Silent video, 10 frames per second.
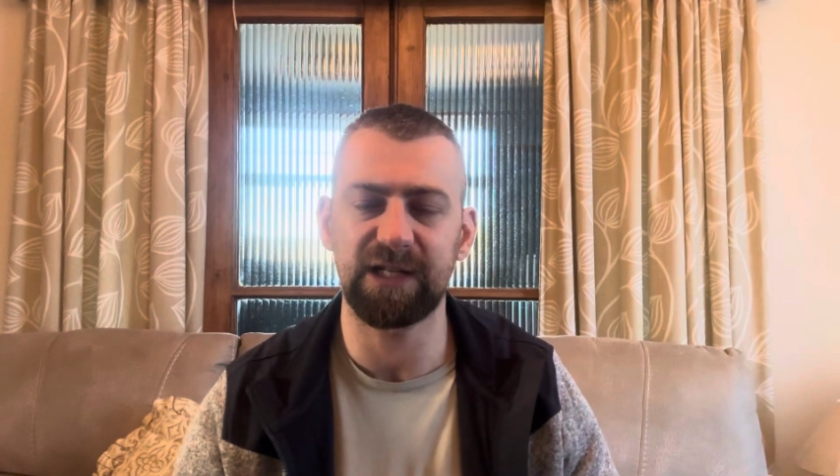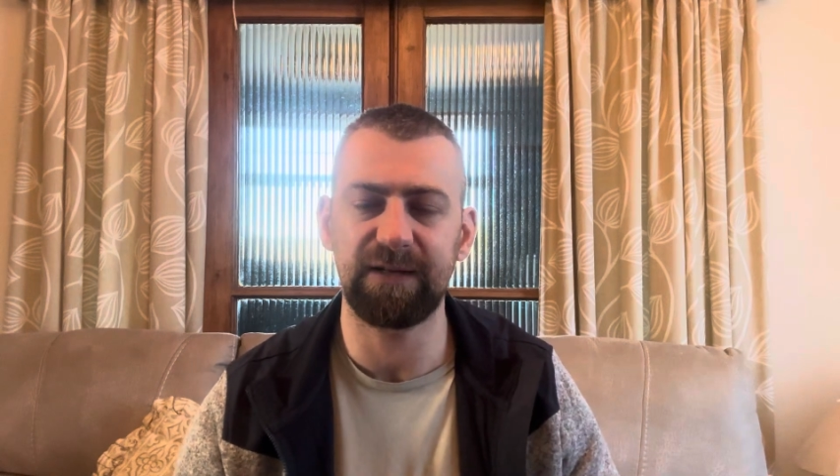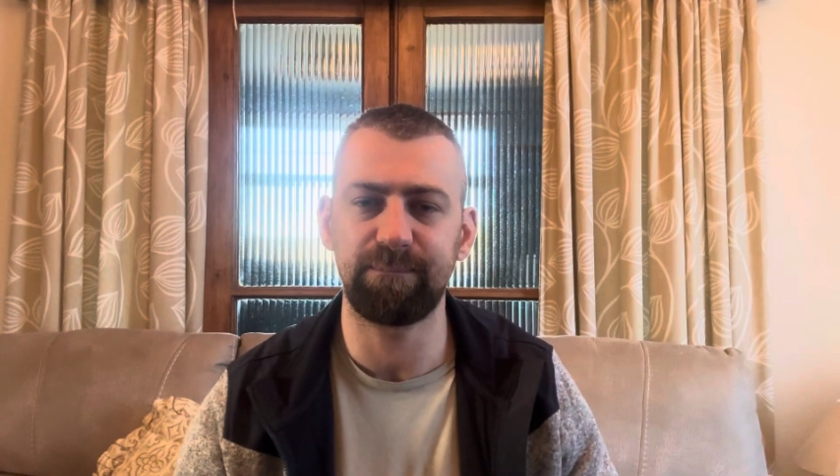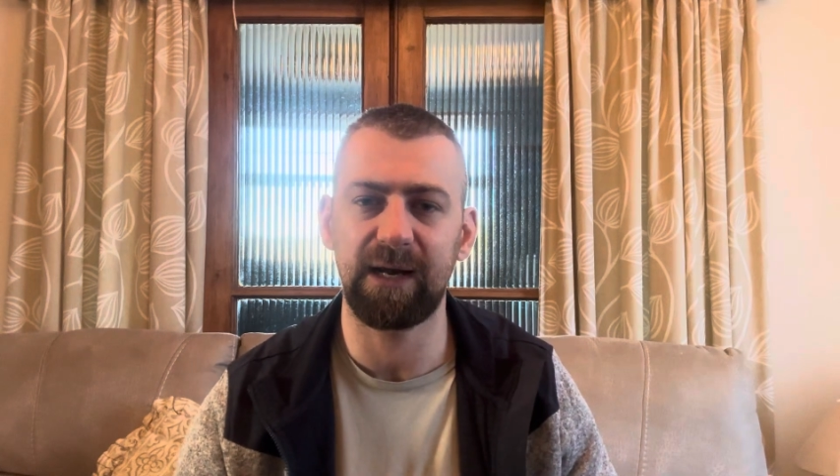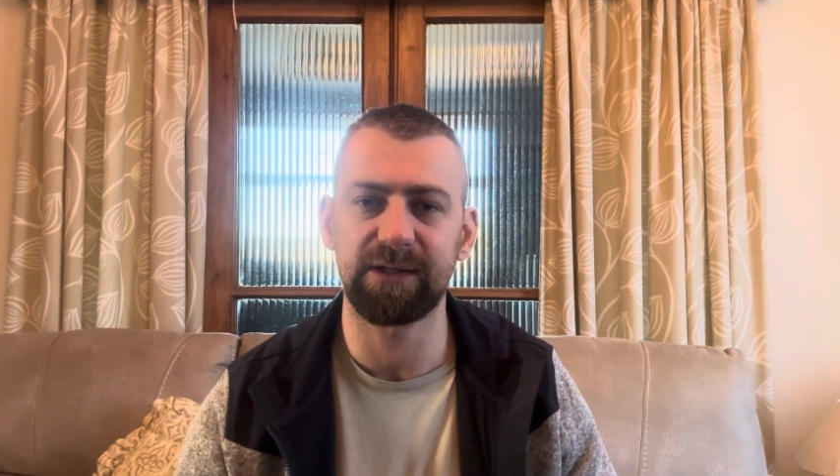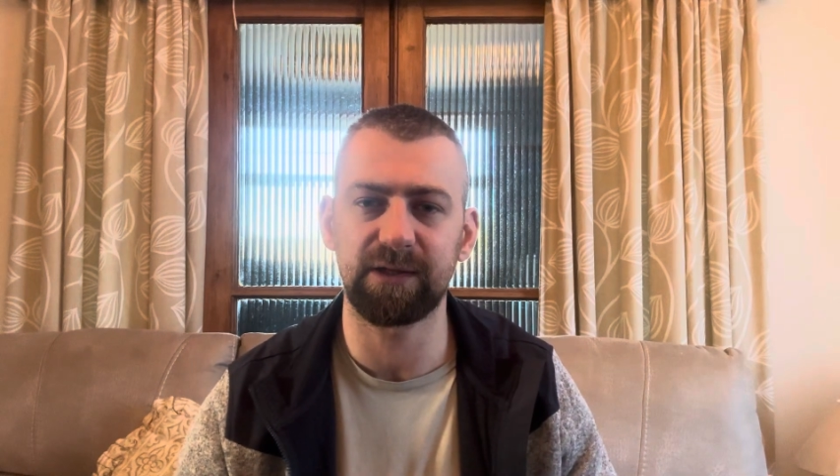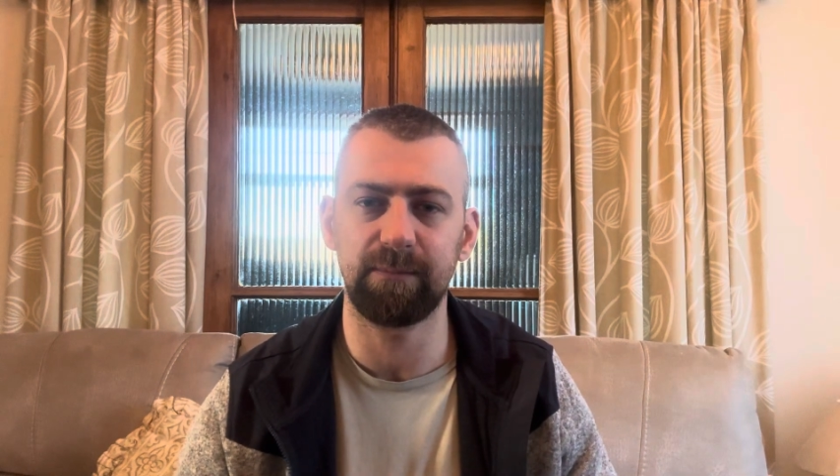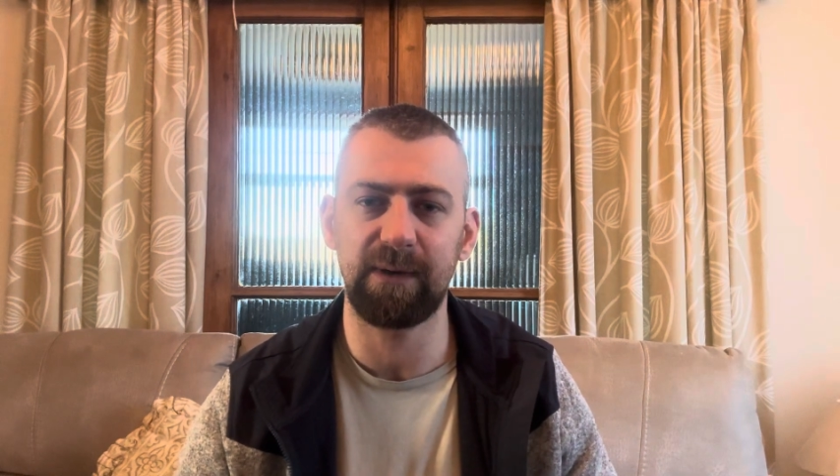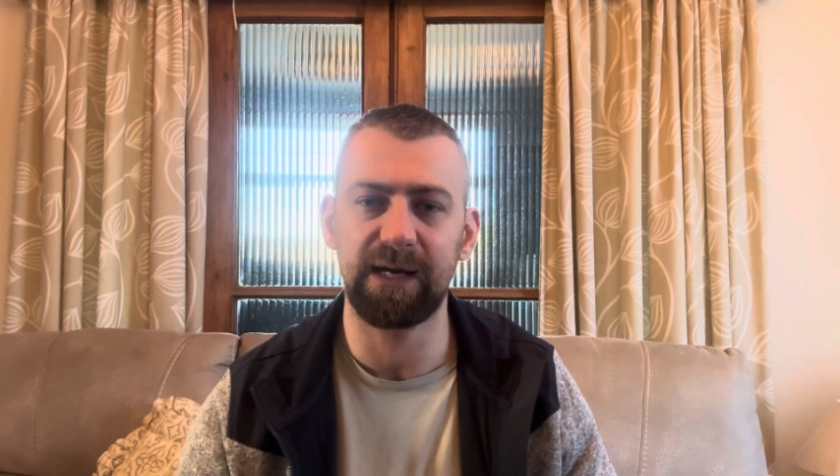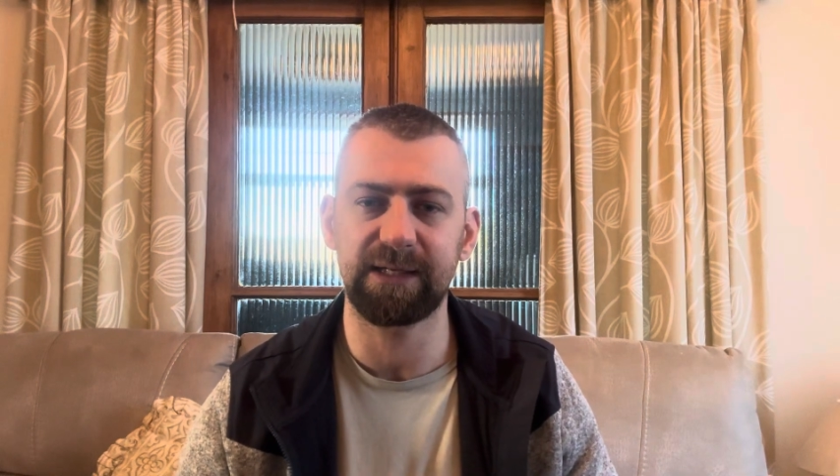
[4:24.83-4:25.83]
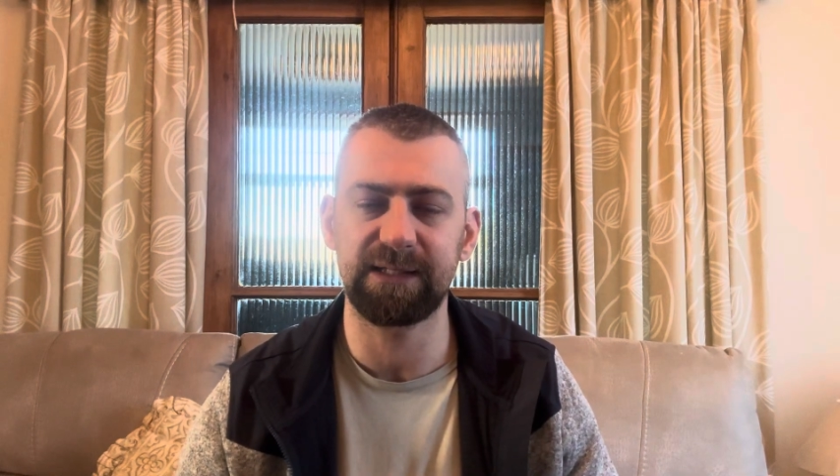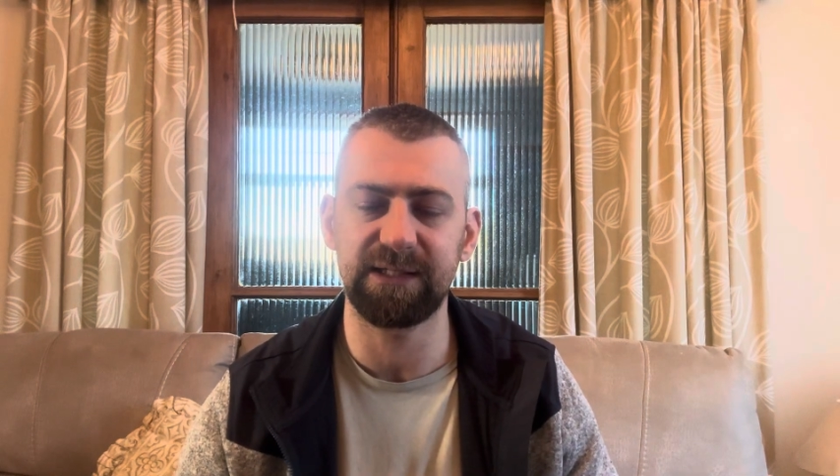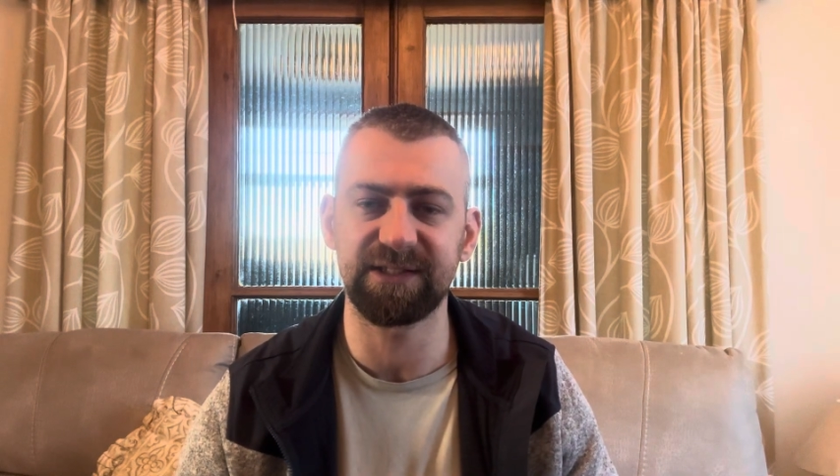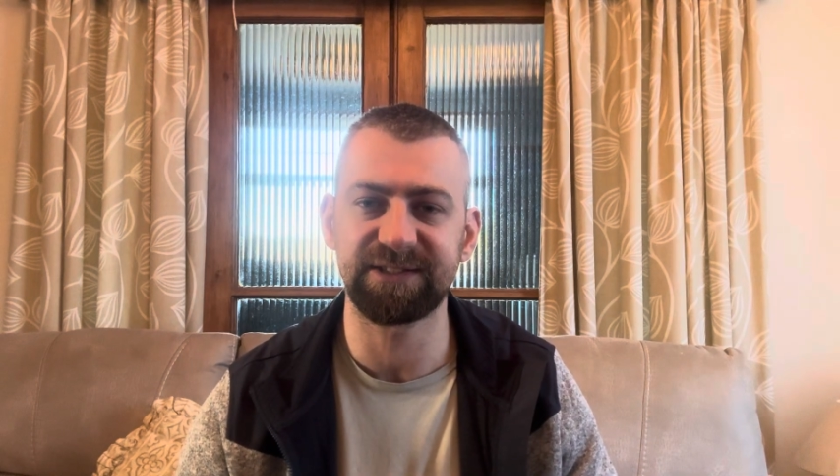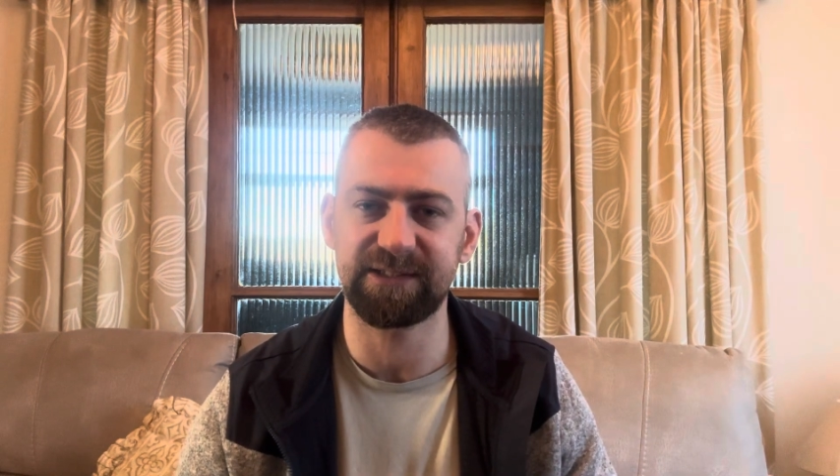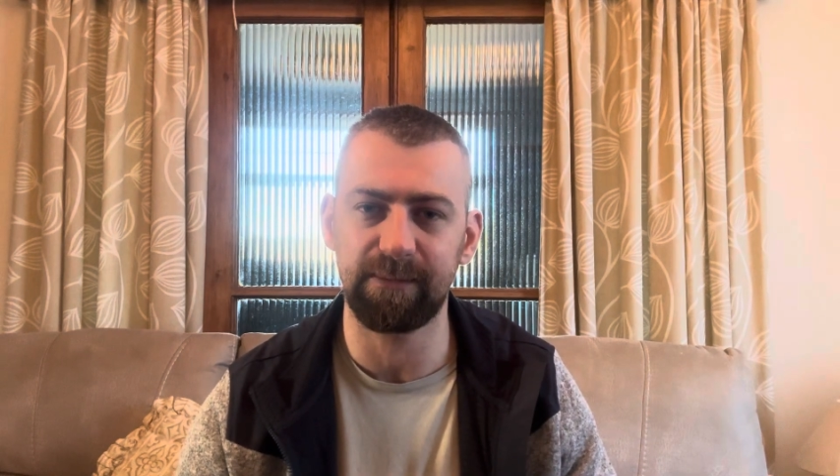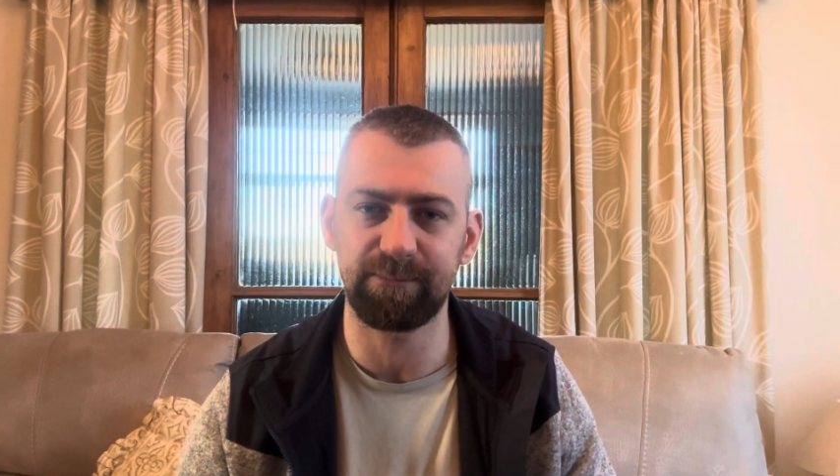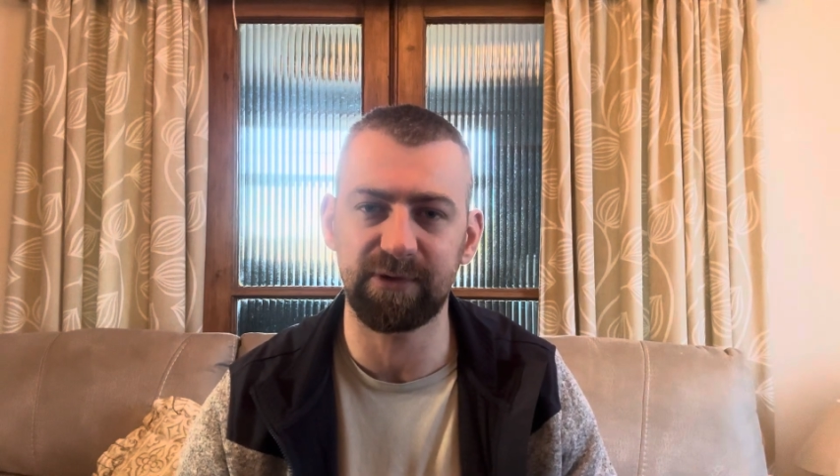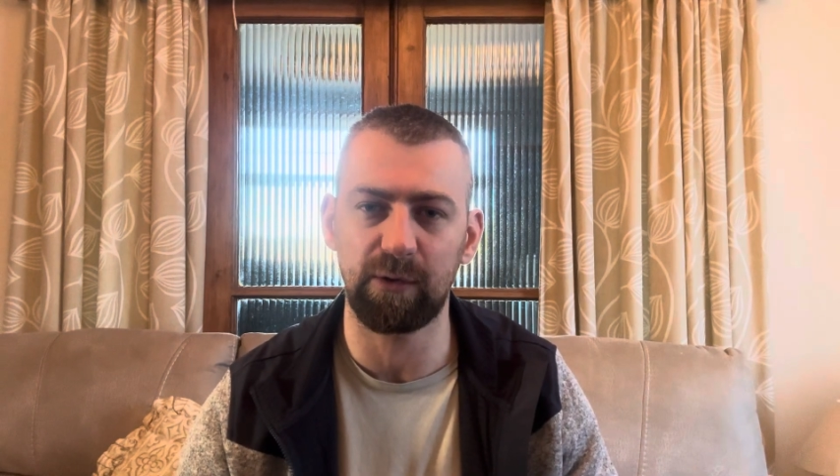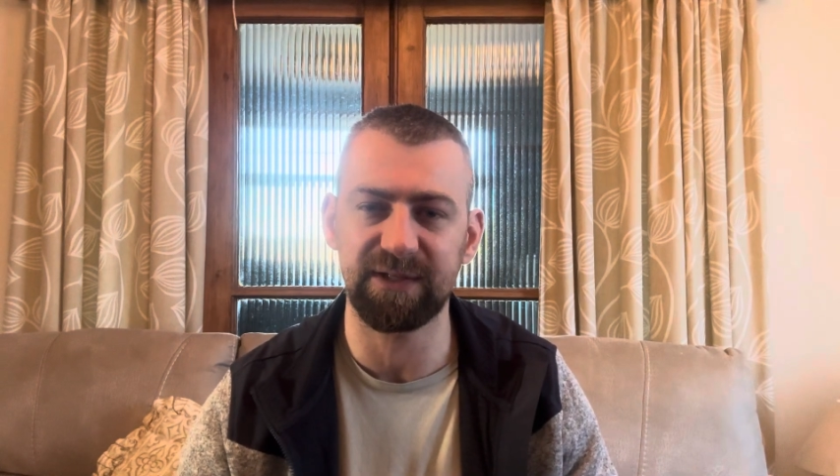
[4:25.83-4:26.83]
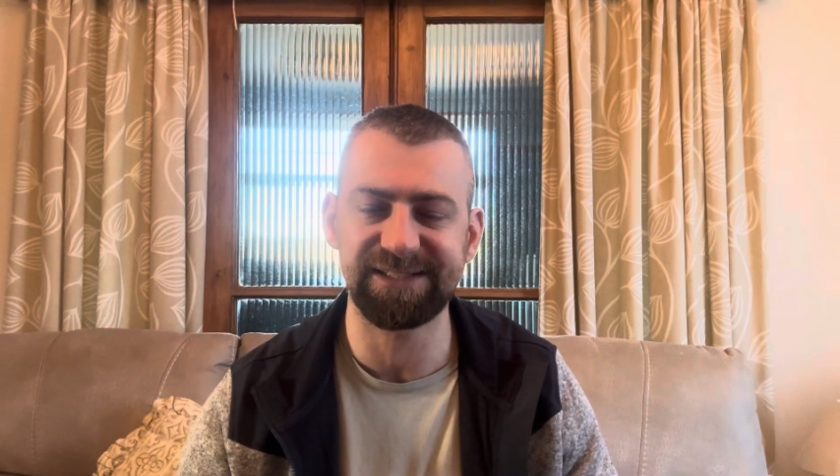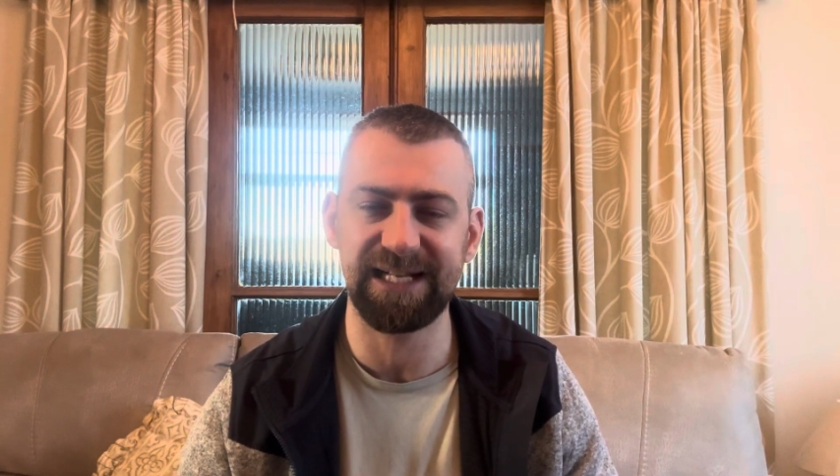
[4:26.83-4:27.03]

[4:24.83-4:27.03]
and I've backed the market leader Stumptown at